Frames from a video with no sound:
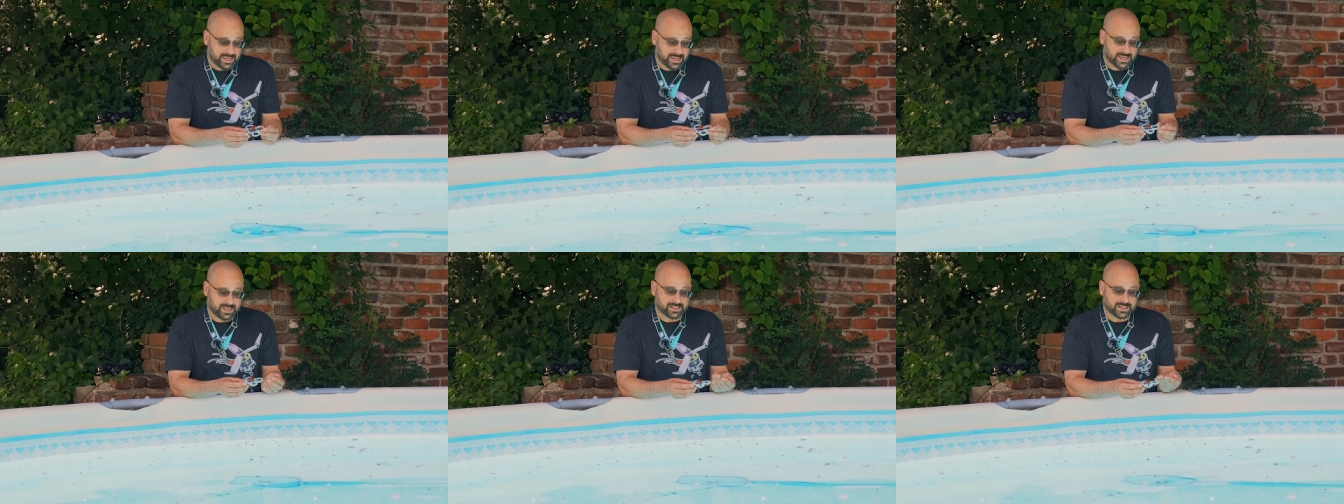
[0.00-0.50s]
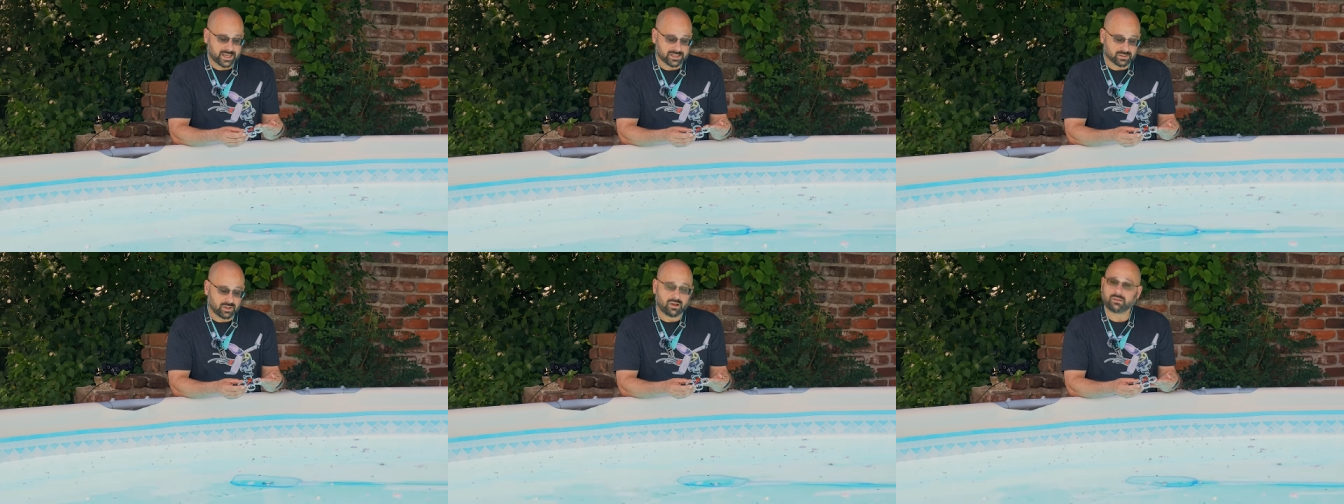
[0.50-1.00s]
And
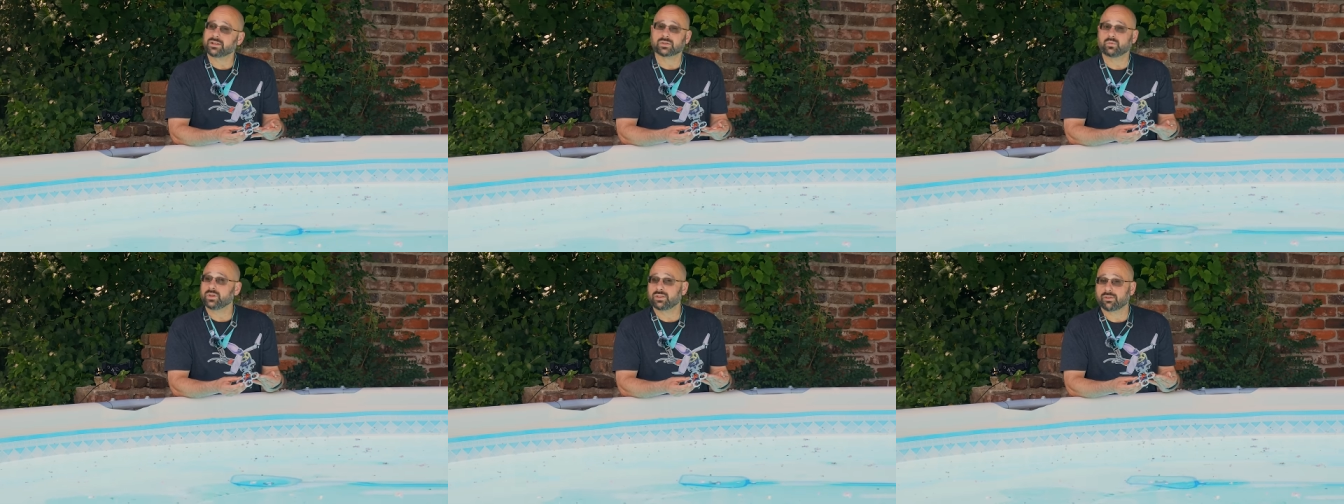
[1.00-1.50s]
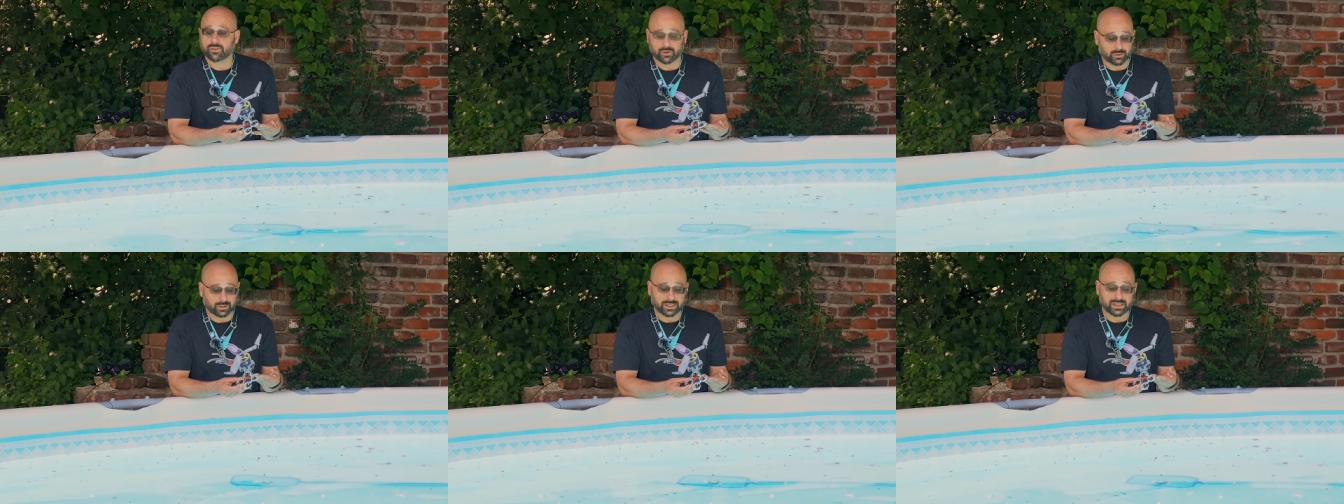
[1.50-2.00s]
as long as we
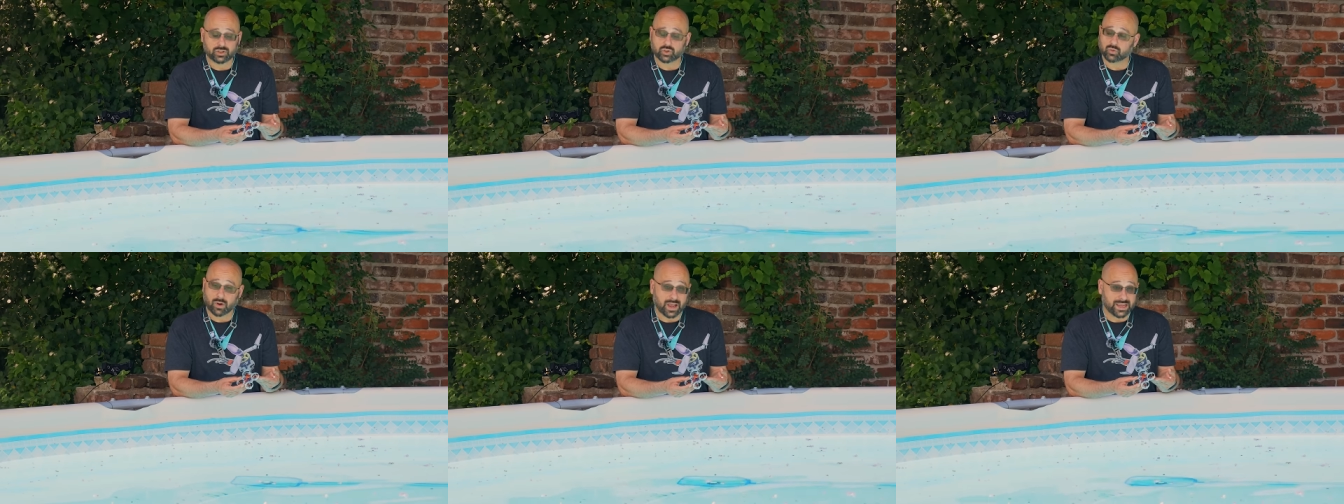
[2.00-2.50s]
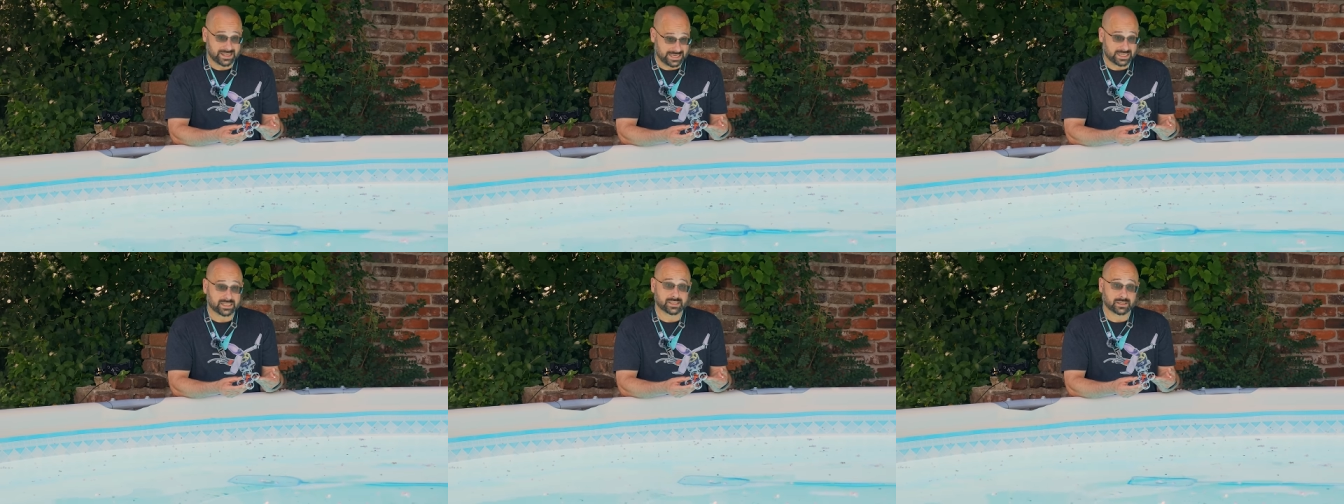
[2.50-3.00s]
thoroughly dry
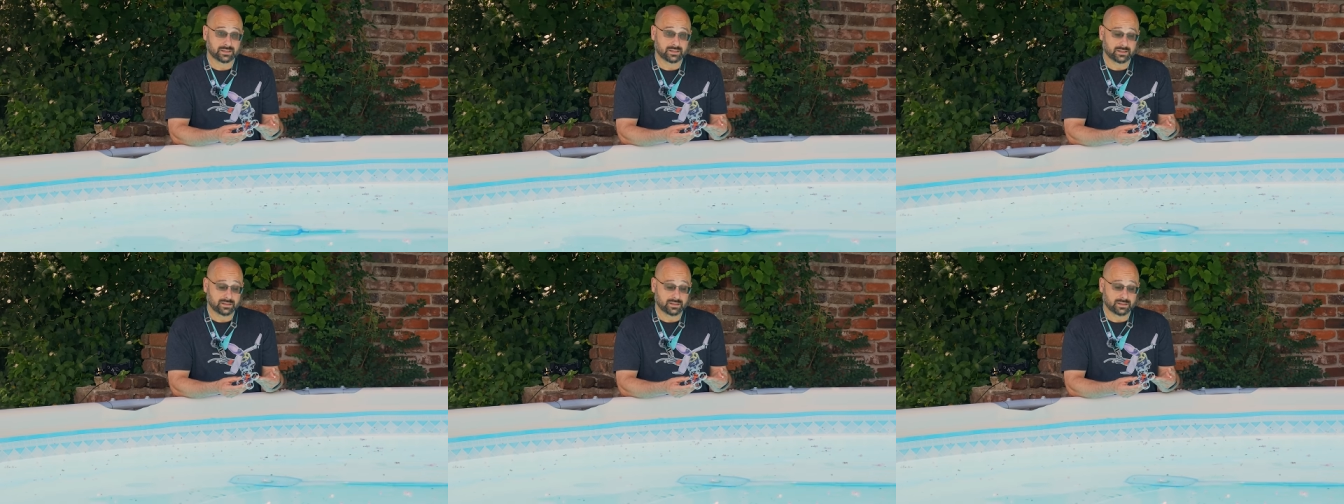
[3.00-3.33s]
this,